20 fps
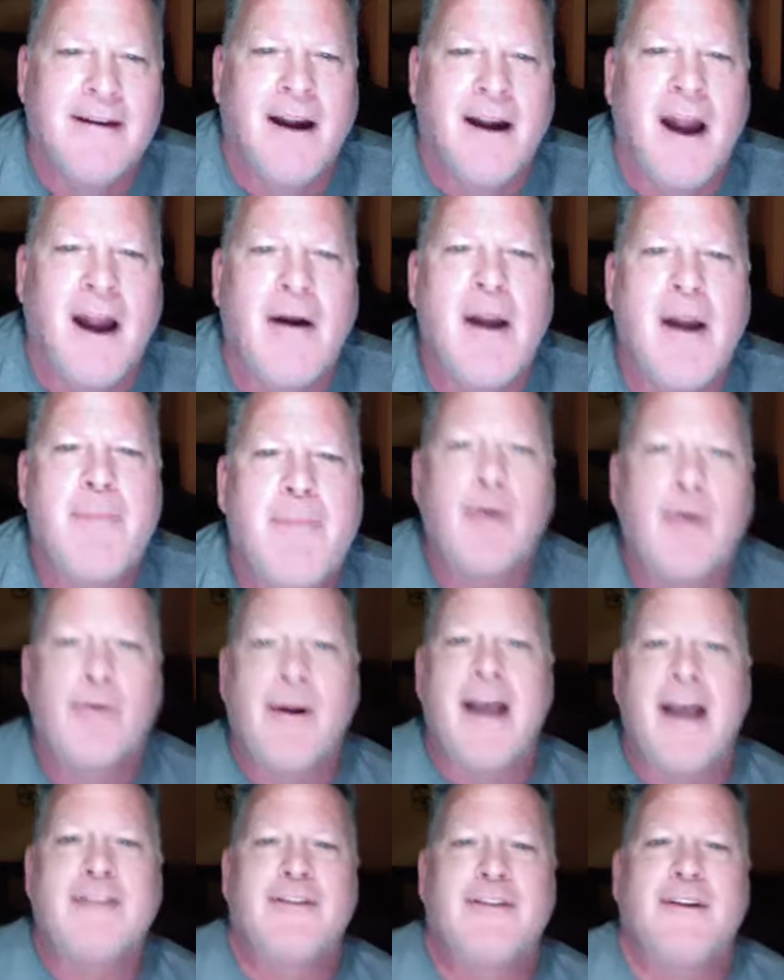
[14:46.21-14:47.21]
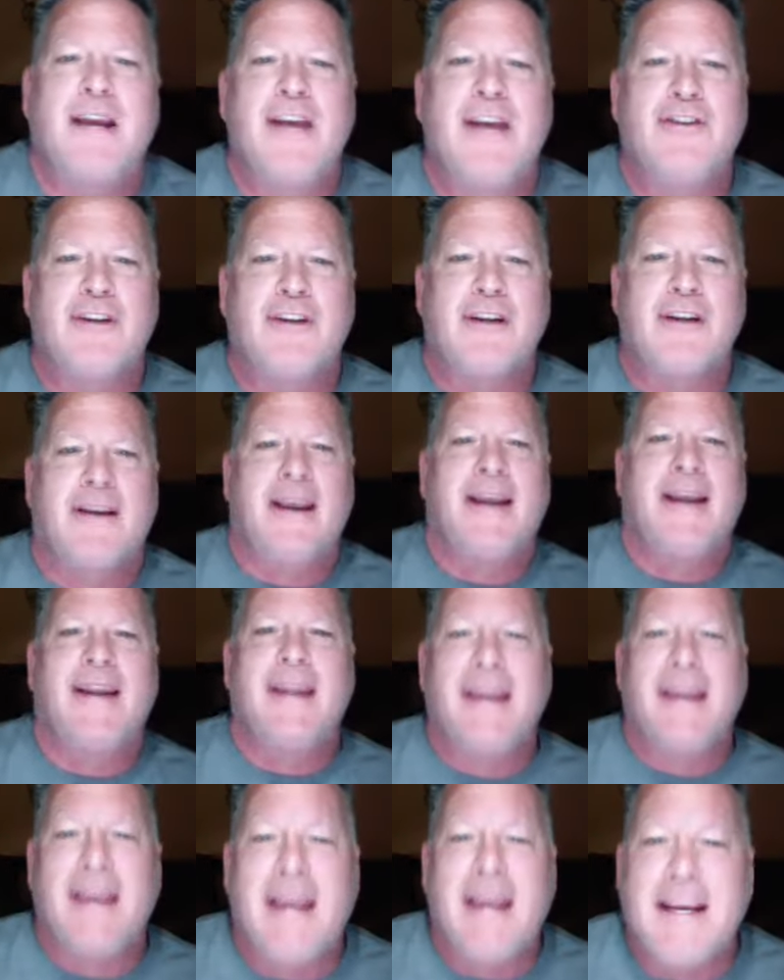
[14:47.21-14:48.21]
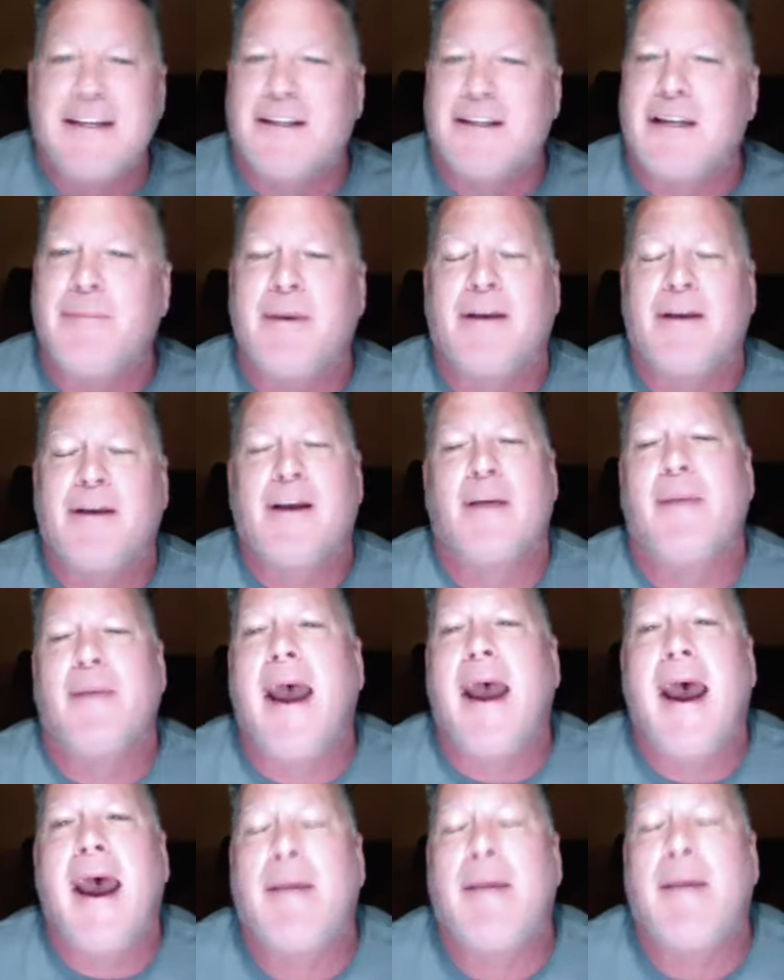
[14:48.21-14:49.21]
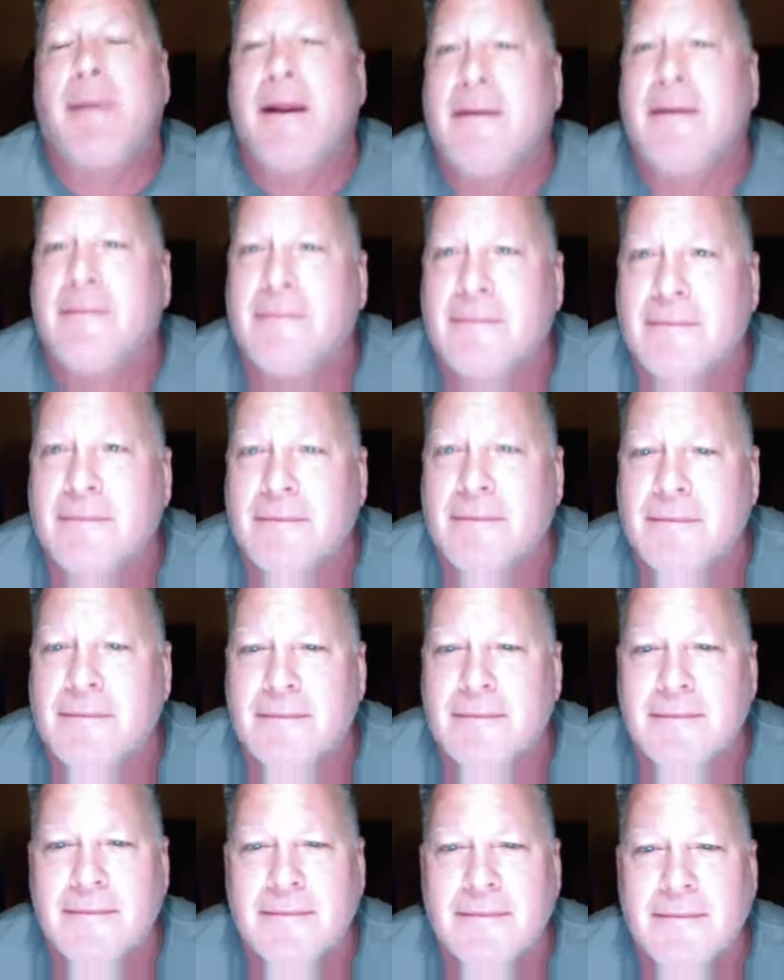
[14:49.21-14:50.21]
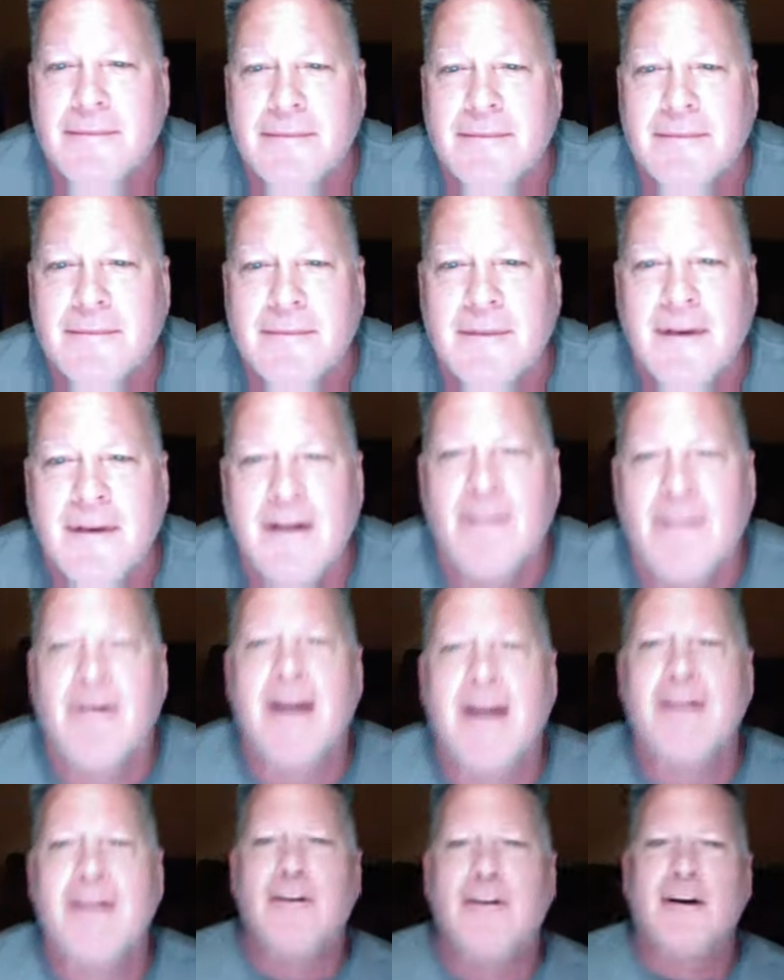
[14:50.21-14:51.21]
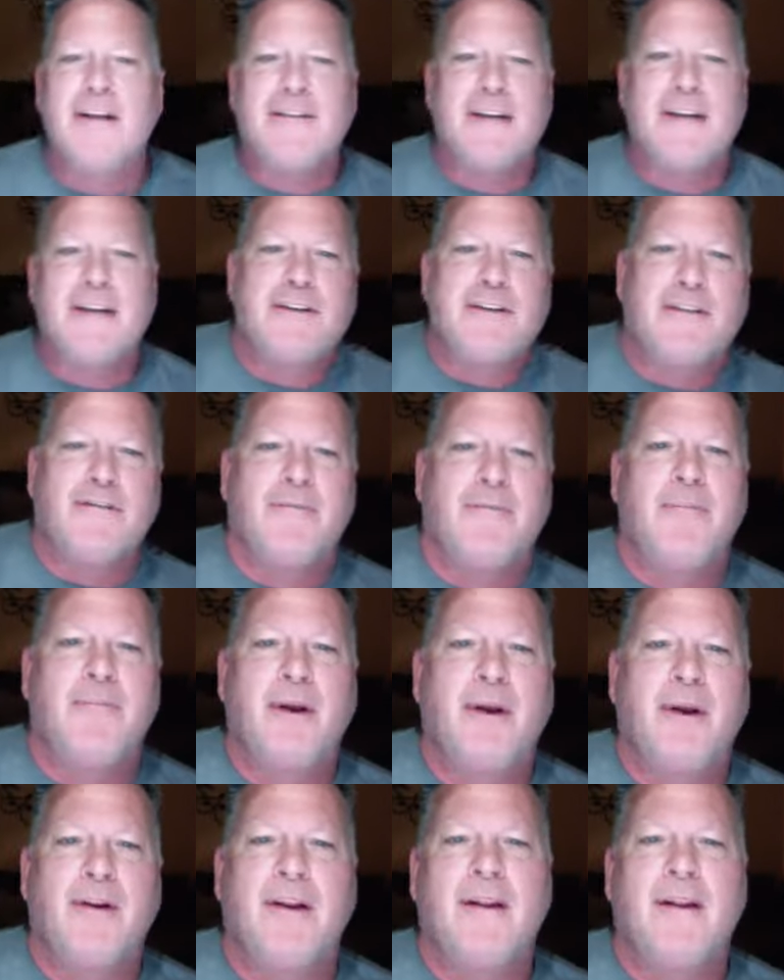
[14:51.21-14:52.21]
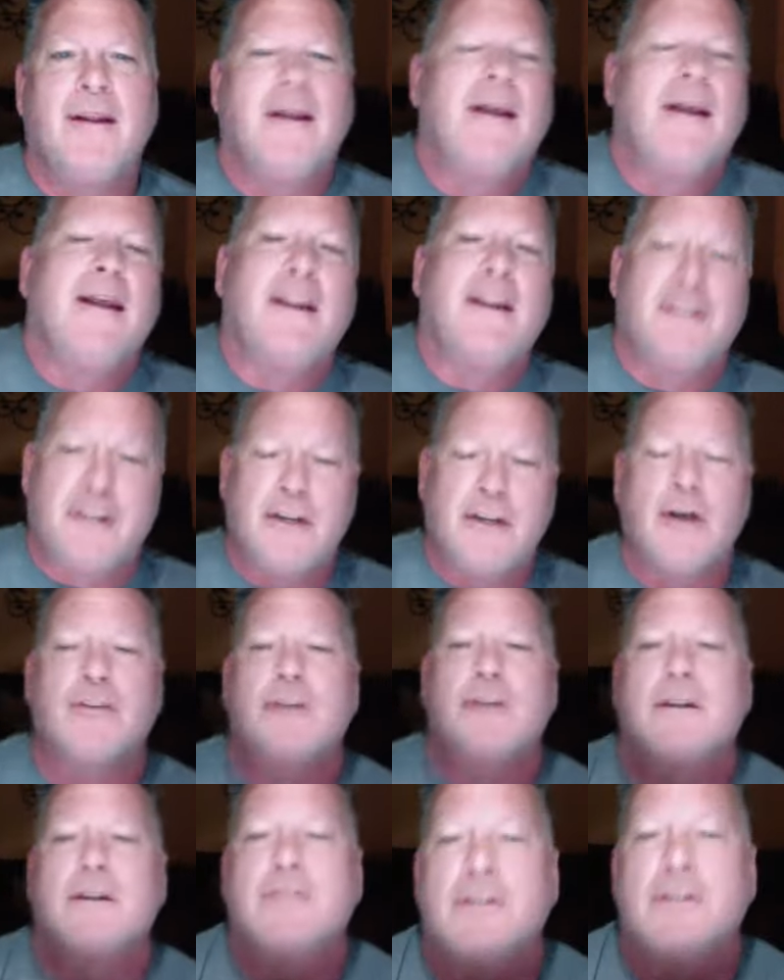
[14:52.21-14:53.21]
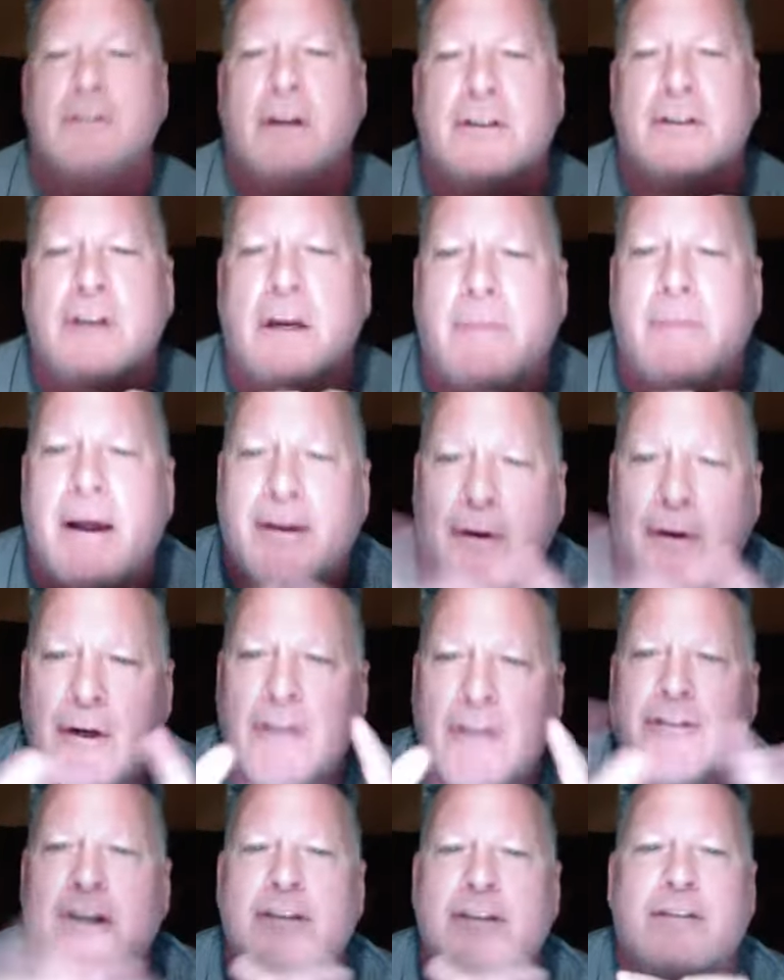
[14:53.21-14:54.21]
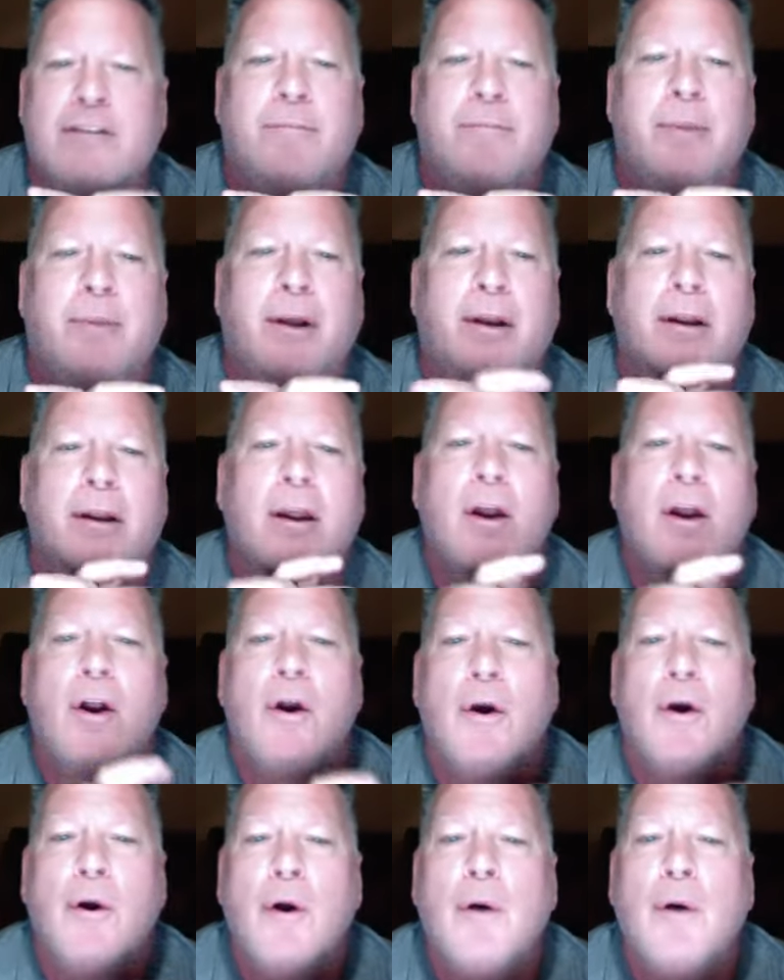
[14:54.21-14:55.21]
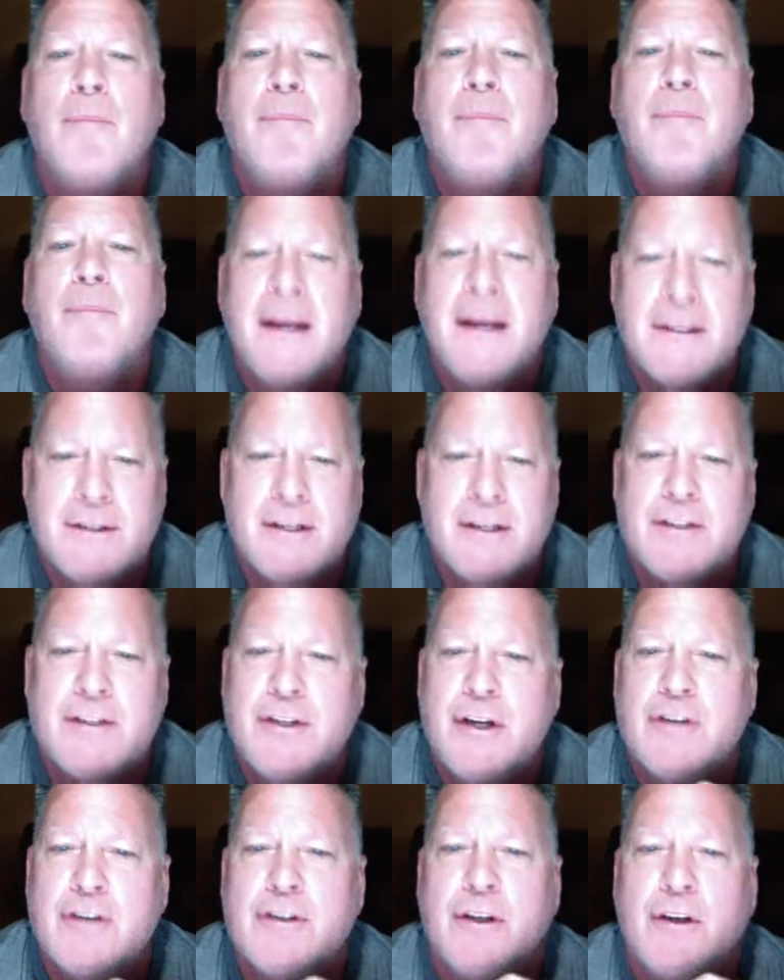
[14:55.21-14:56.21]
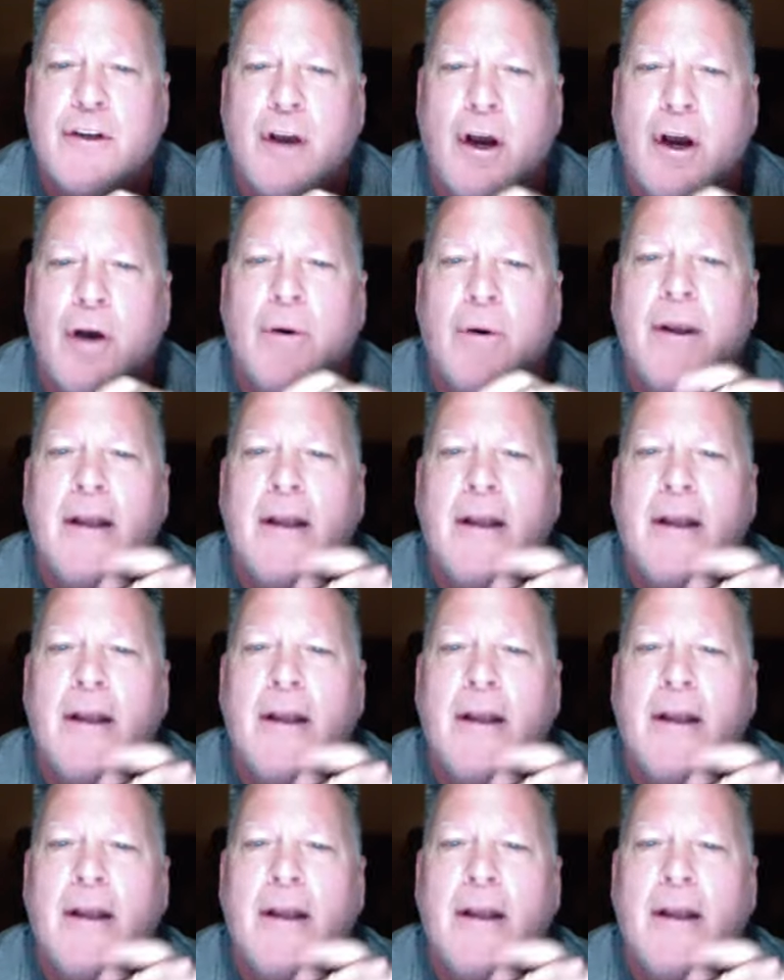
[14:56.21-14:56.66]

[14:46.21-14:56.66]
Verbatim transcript: All right, procrastination can easily become a habit right? In the early stages of building, and then she goes on, she's going to talk about in the early stages of building her own business years ago,